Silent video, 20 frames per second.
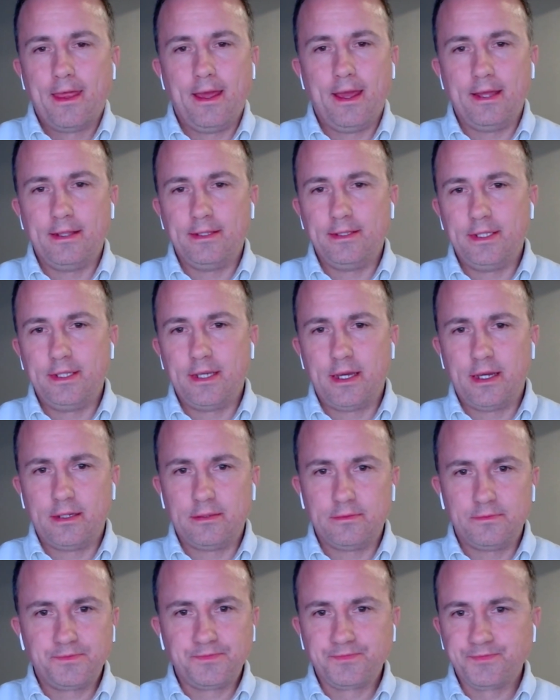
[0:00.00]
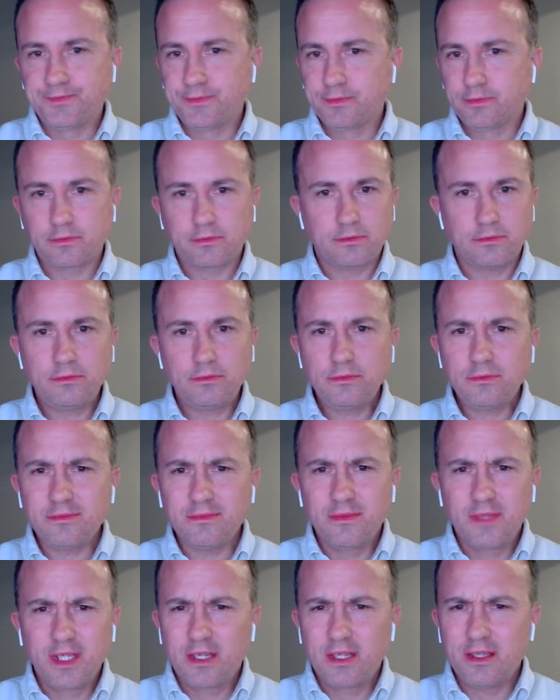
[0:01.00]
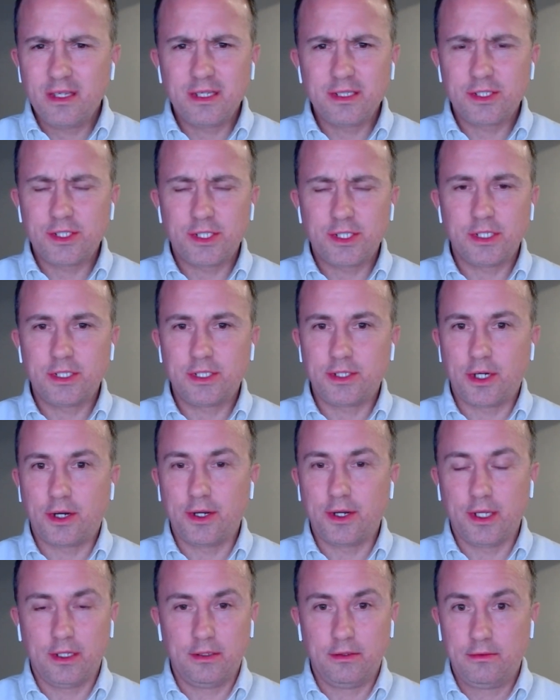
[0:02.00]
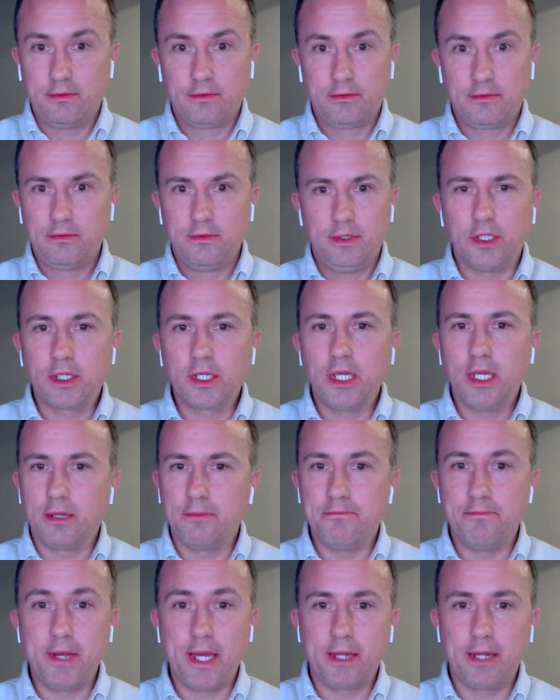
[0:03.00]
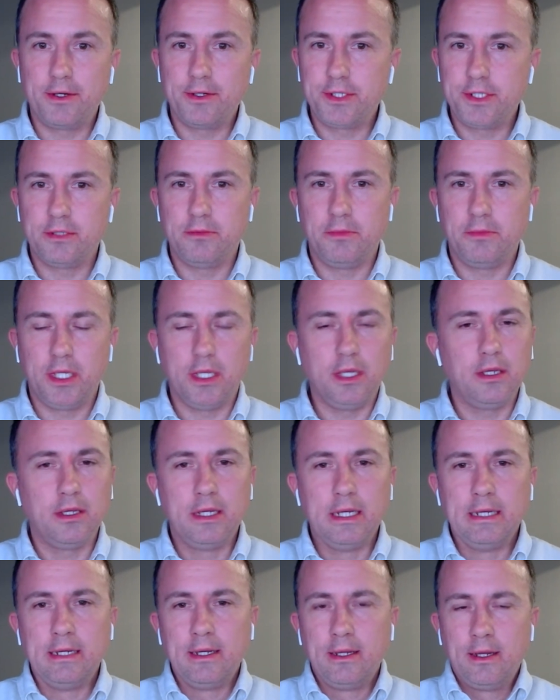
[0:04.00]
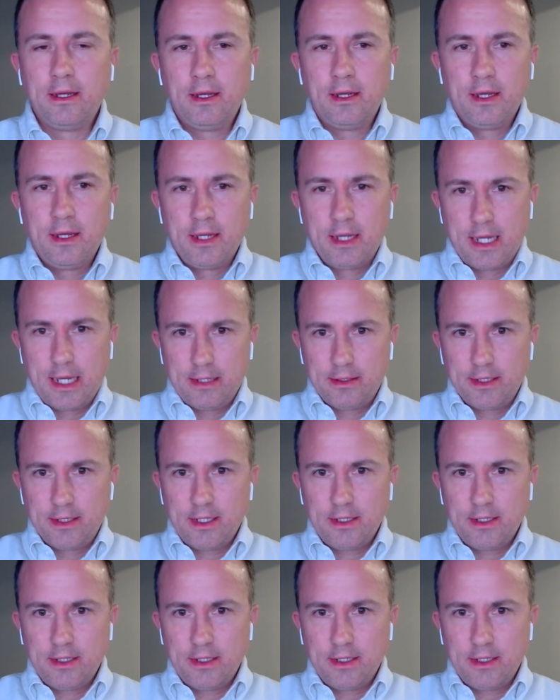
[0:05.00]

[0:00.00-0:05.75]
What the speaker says: And things just started looking better to me. And